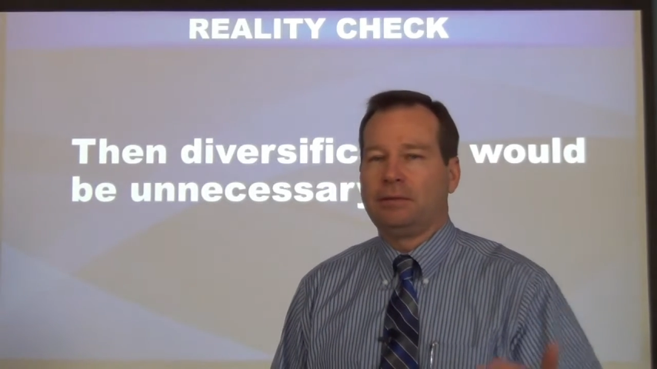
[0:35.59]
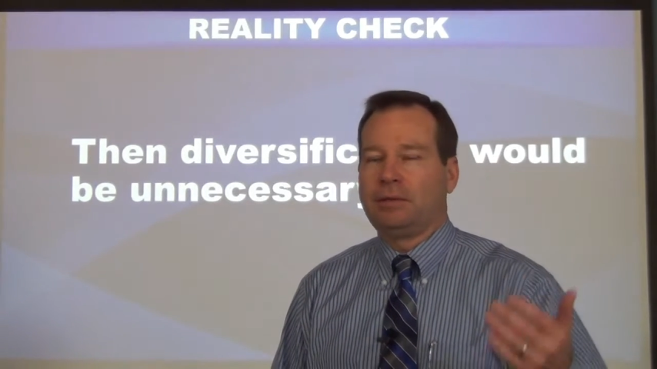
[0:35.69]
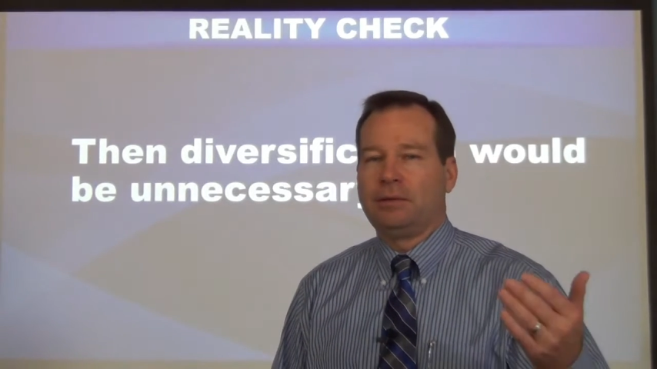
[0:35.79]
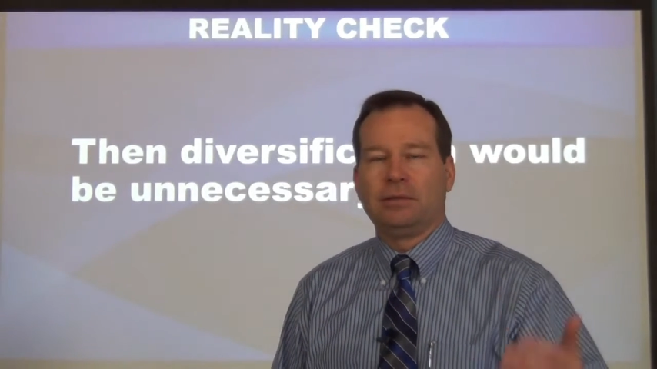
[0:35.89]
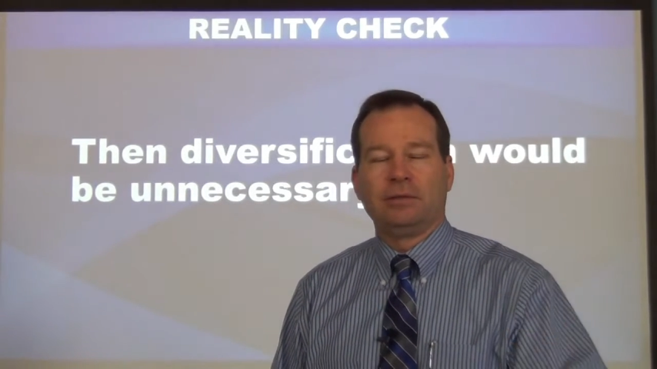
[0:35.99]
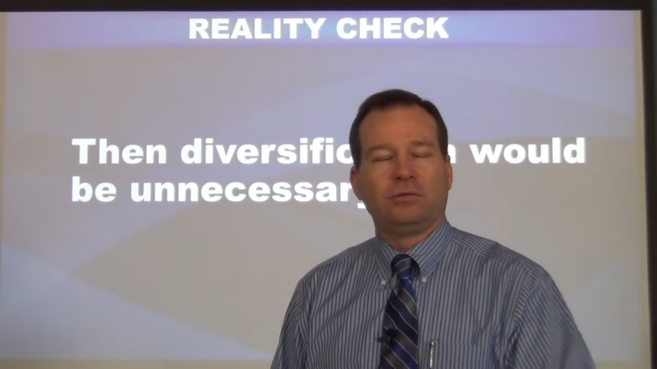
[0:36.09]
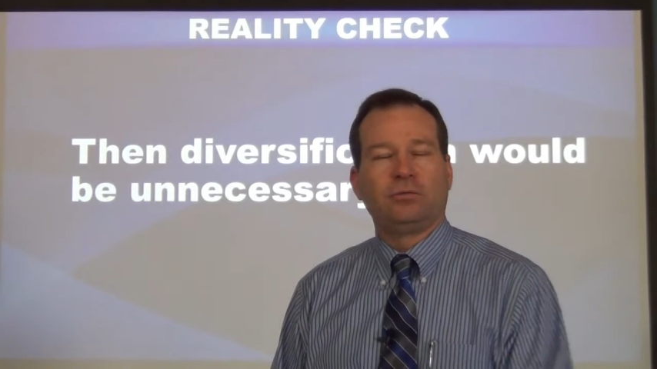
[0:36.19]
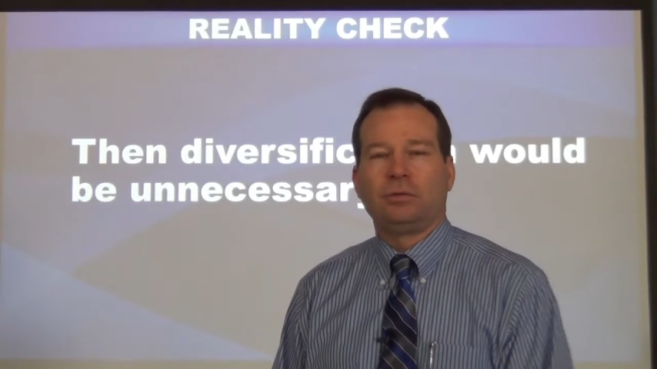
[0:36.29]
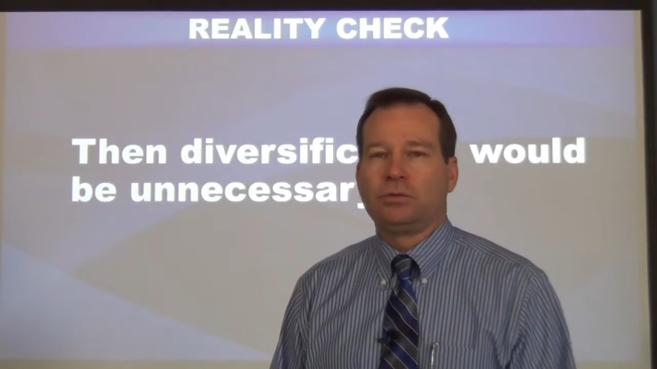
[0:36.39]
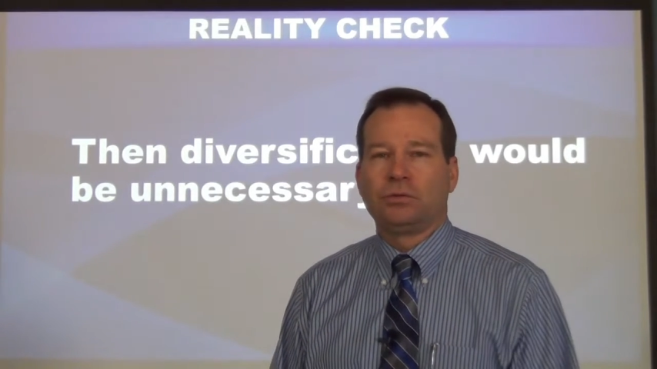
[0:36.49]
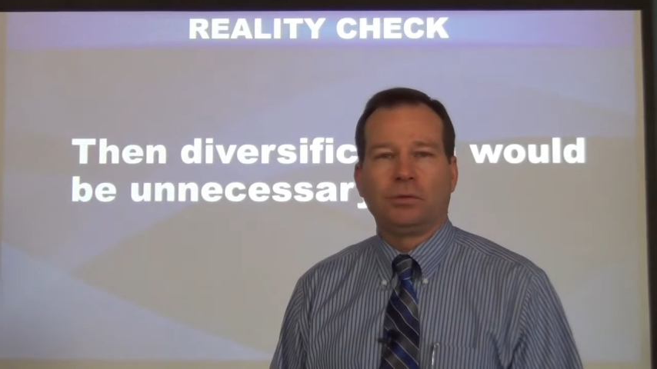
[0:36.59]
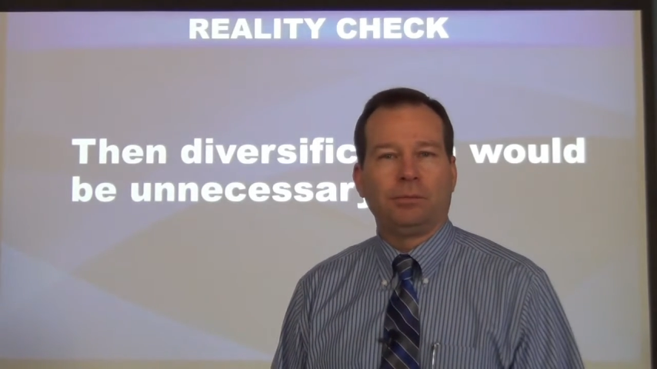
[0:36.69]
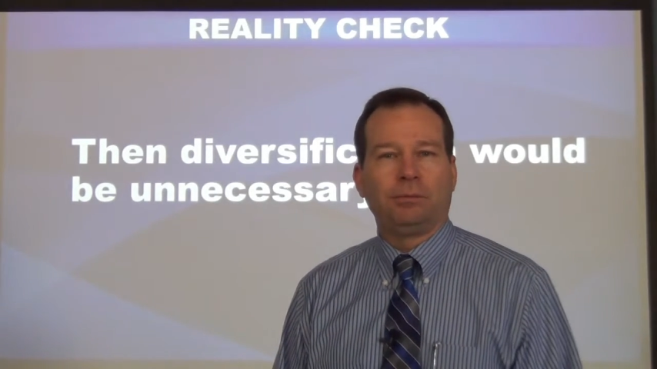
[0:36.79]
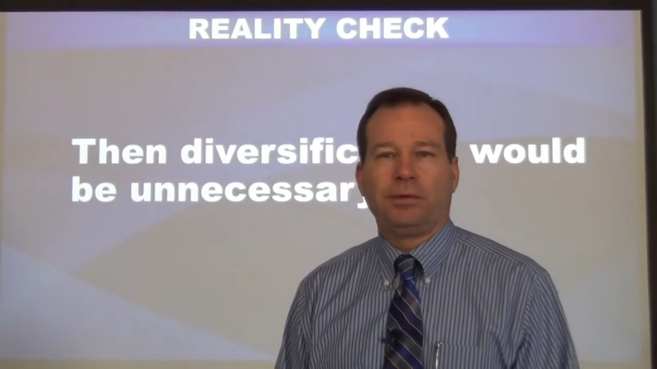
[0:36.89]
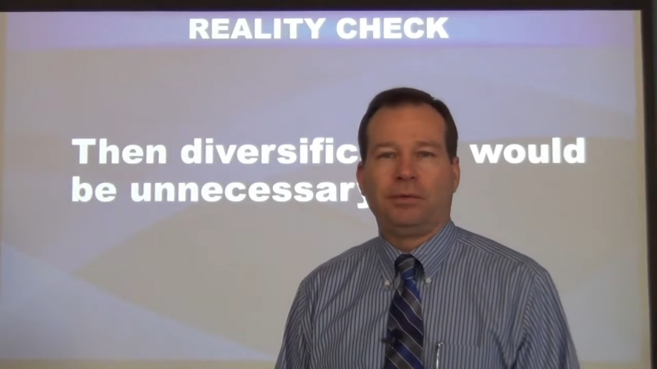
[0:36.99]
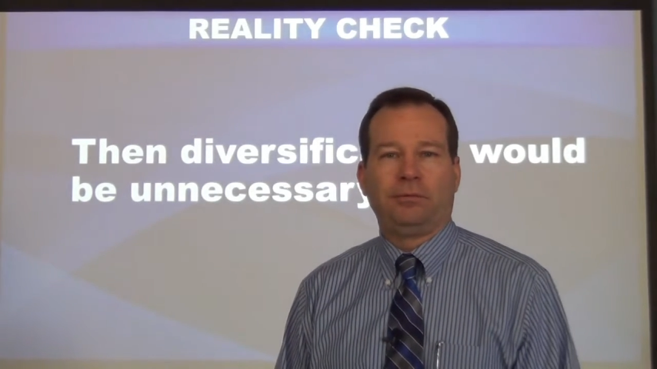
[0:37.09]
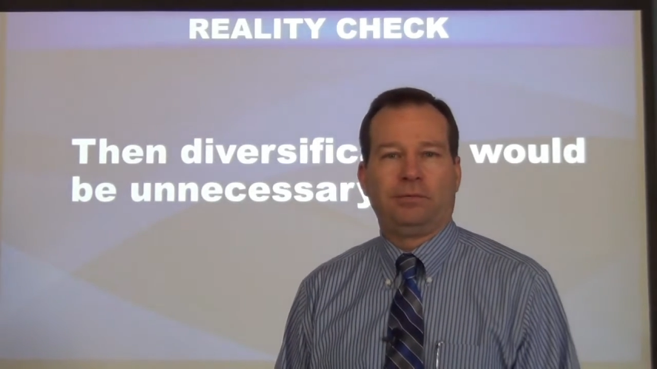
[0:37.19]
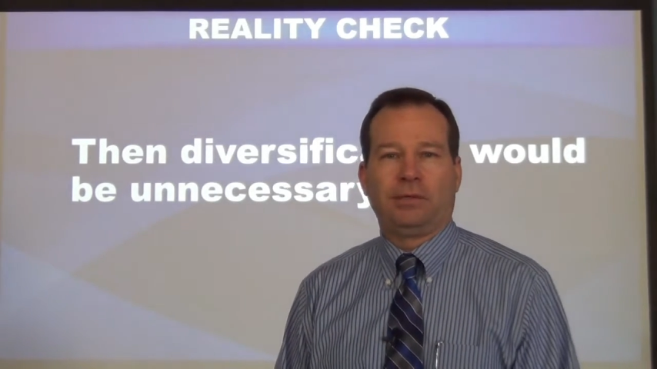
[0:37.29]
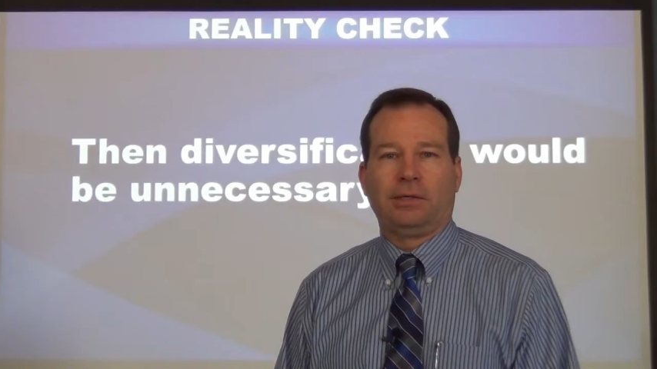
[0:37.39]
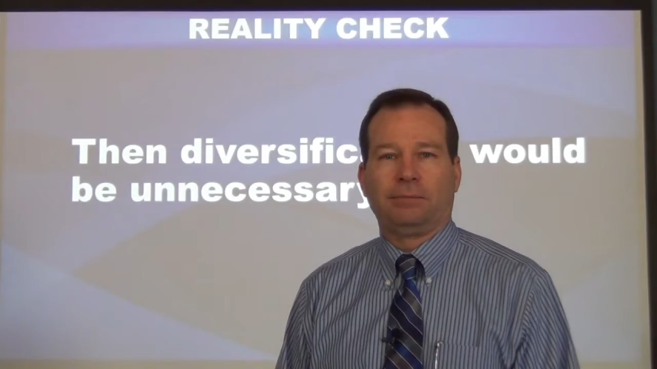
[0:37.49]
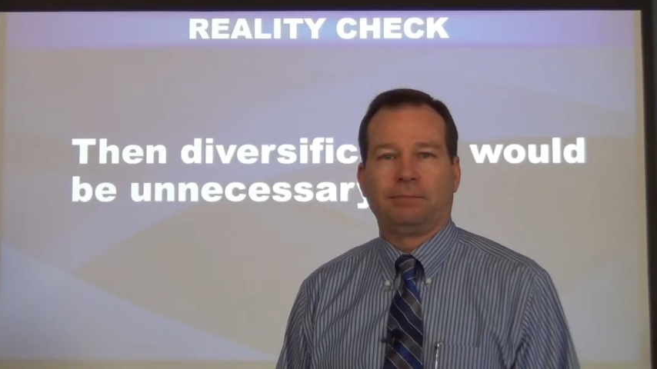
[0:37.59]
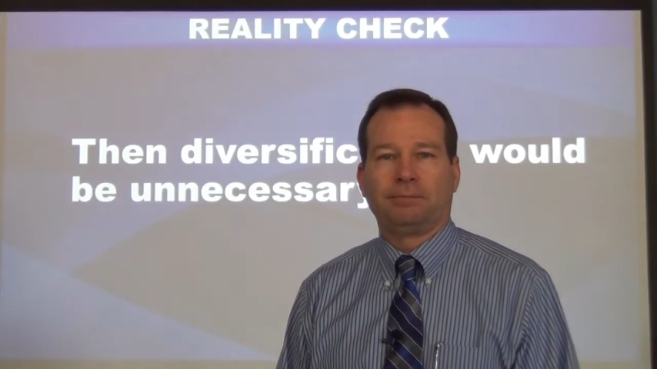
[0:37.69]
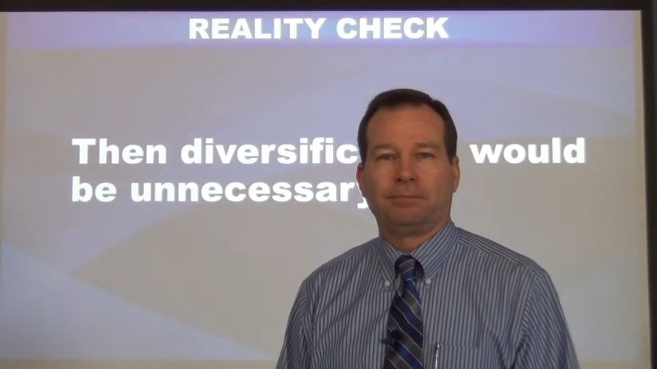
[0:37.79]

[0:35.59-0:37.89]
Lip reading: a short period of time.